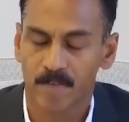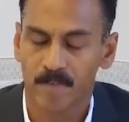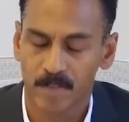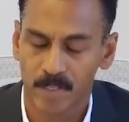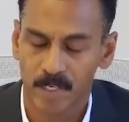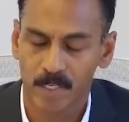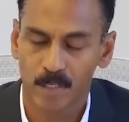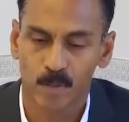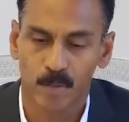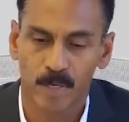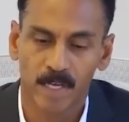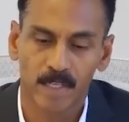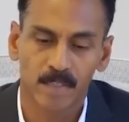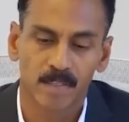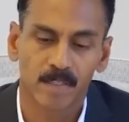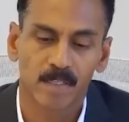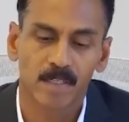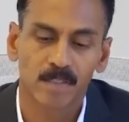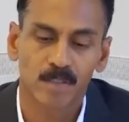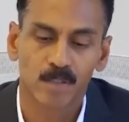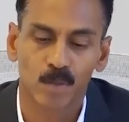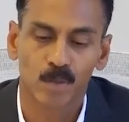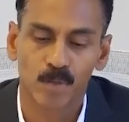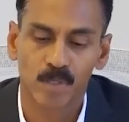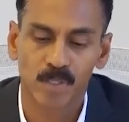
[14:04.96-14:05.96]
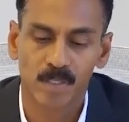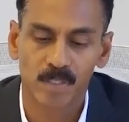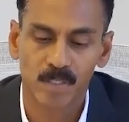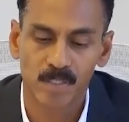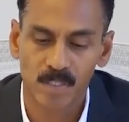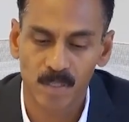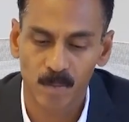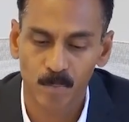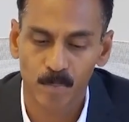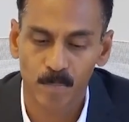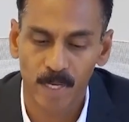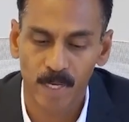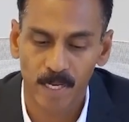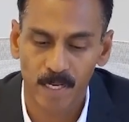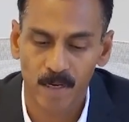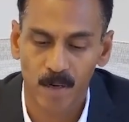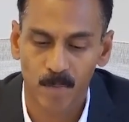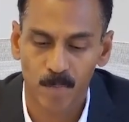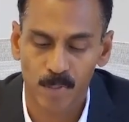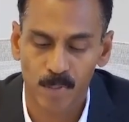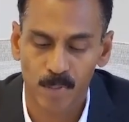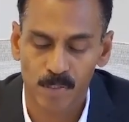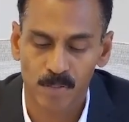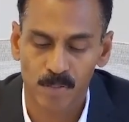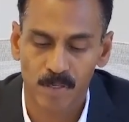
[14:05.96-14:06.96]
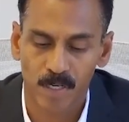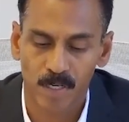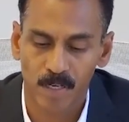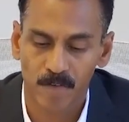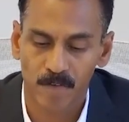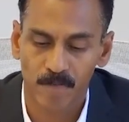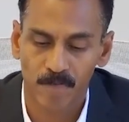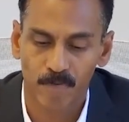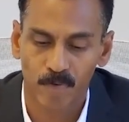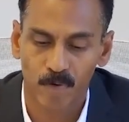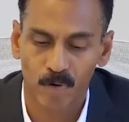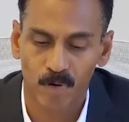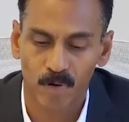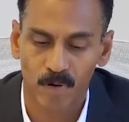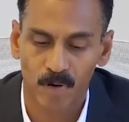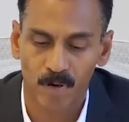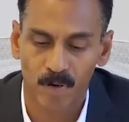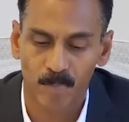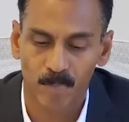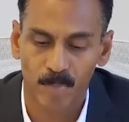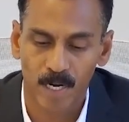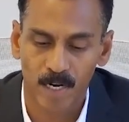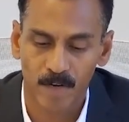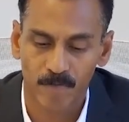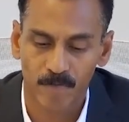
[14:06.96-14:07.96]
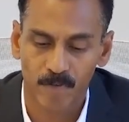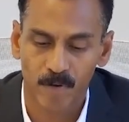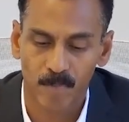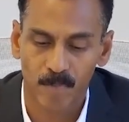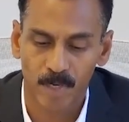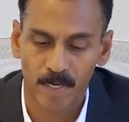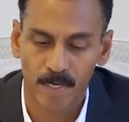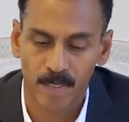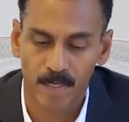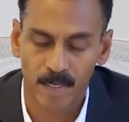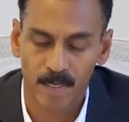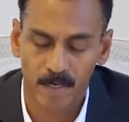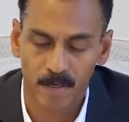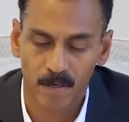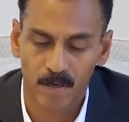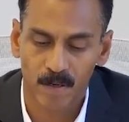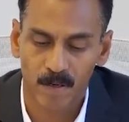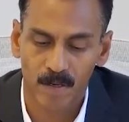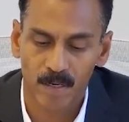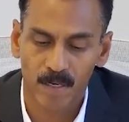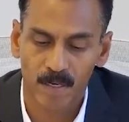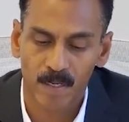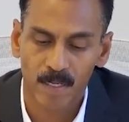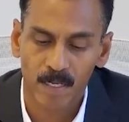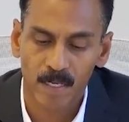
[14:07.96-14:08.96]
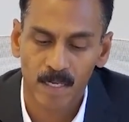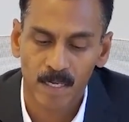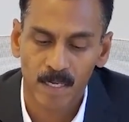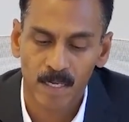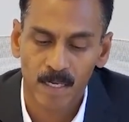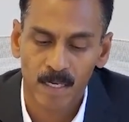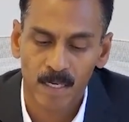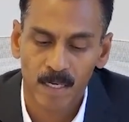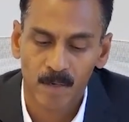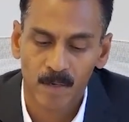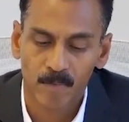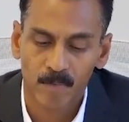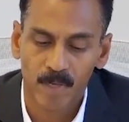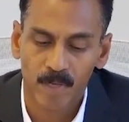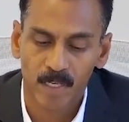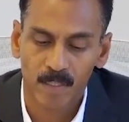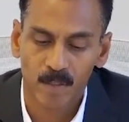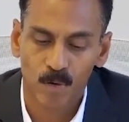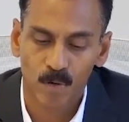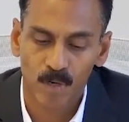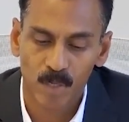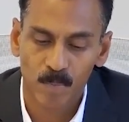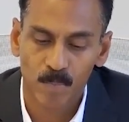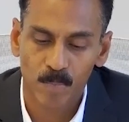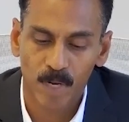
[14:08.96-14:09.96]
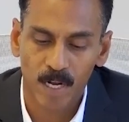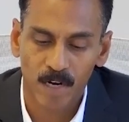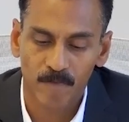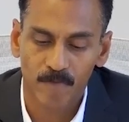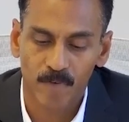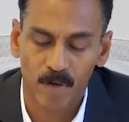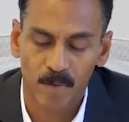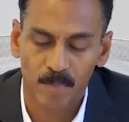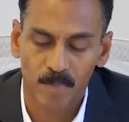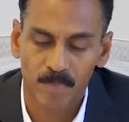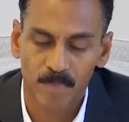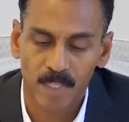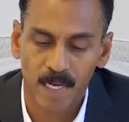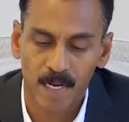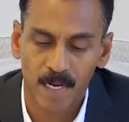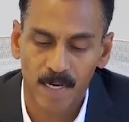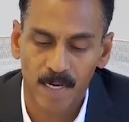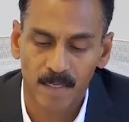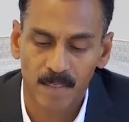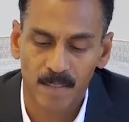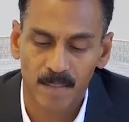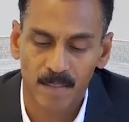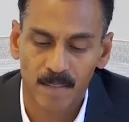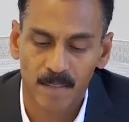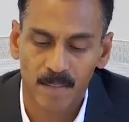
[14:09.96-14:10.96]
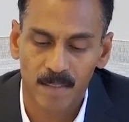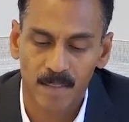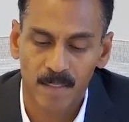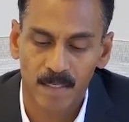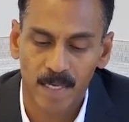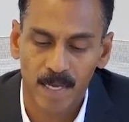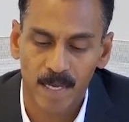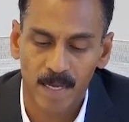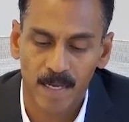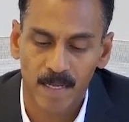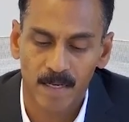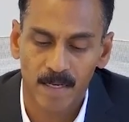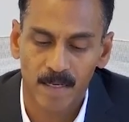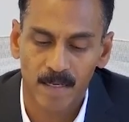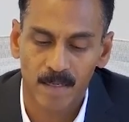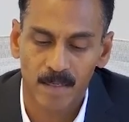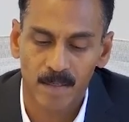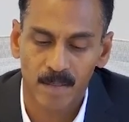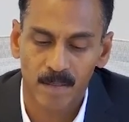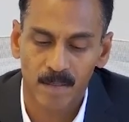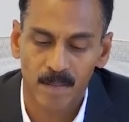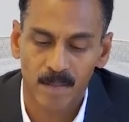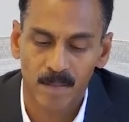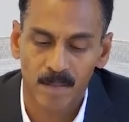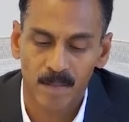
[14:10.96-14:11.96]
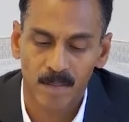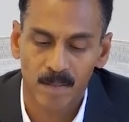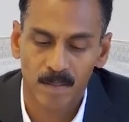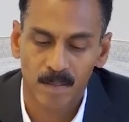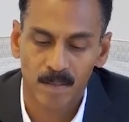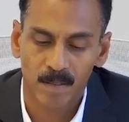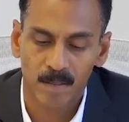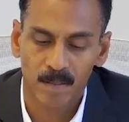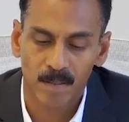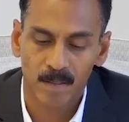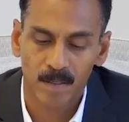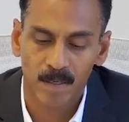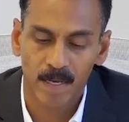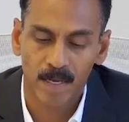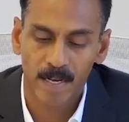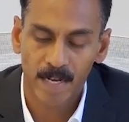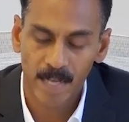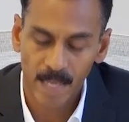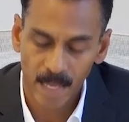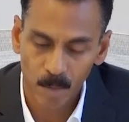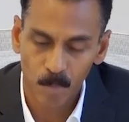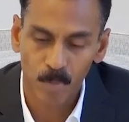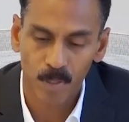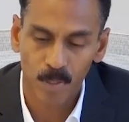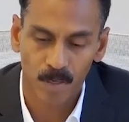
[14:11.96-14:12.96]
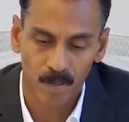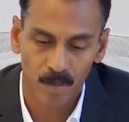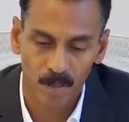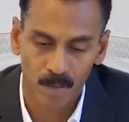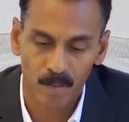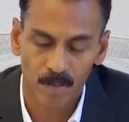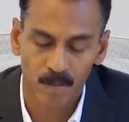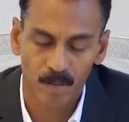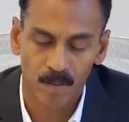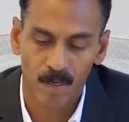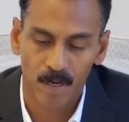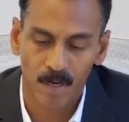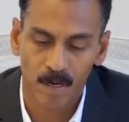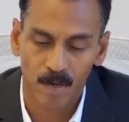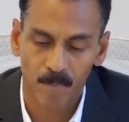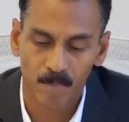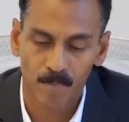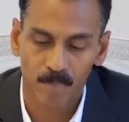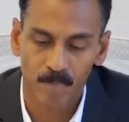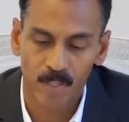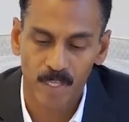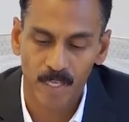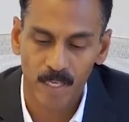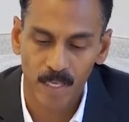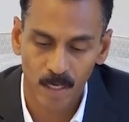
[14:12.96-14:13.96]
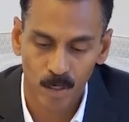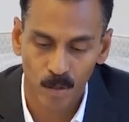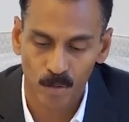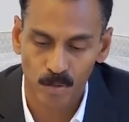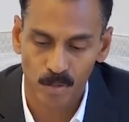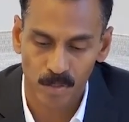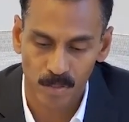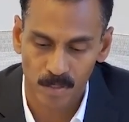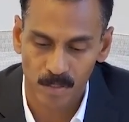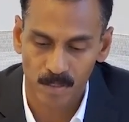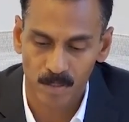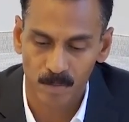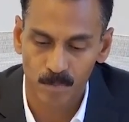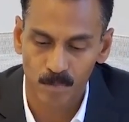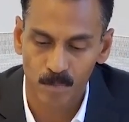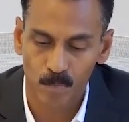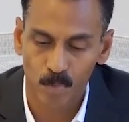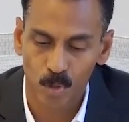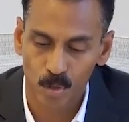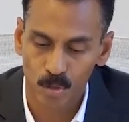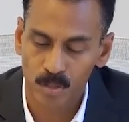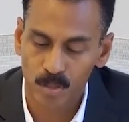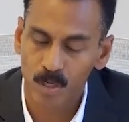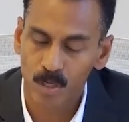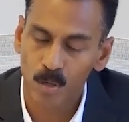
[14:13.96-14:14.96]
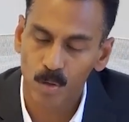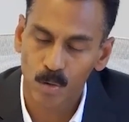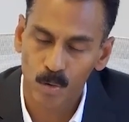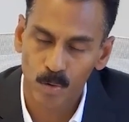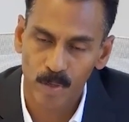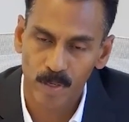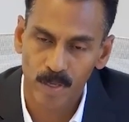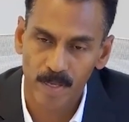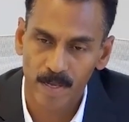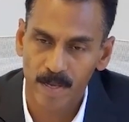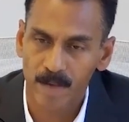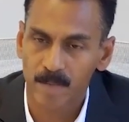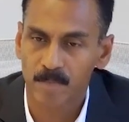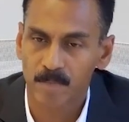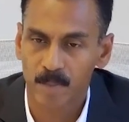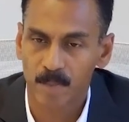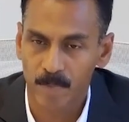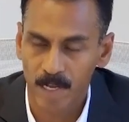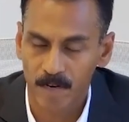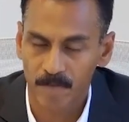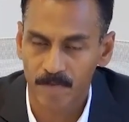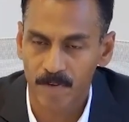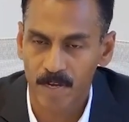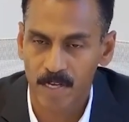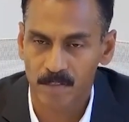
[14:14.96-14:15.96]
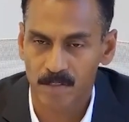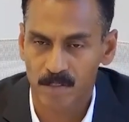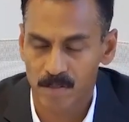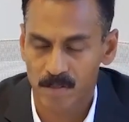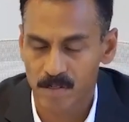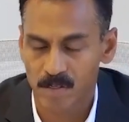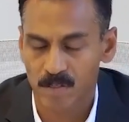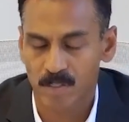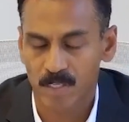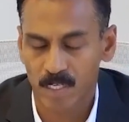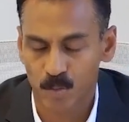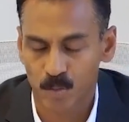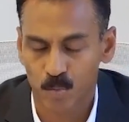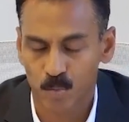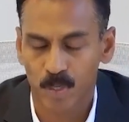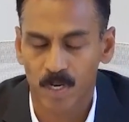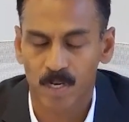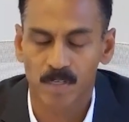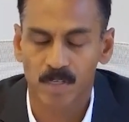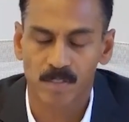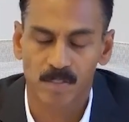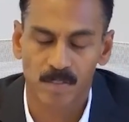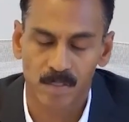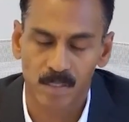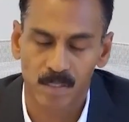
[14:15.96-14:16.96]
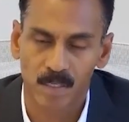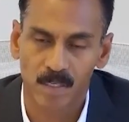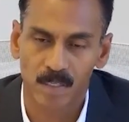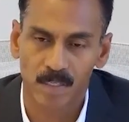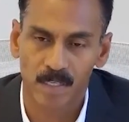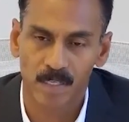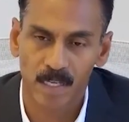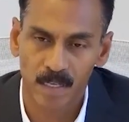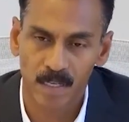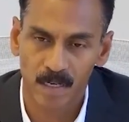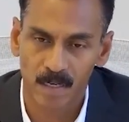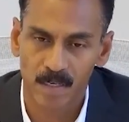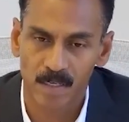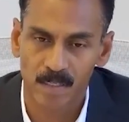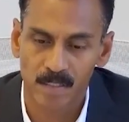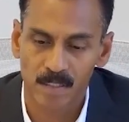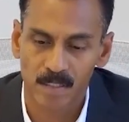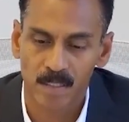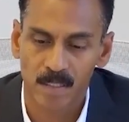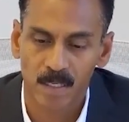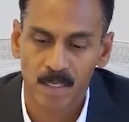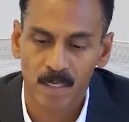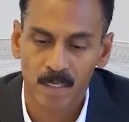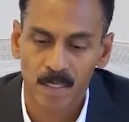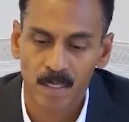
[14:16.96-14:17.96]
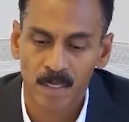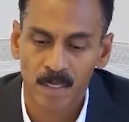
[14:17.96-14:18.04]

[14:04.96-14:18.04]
everything together. So it is a big opportunity for a platform like Techion. We are the only platform that can enable the ecosystem, both the OEM, the manufacturers, as well as the dealers,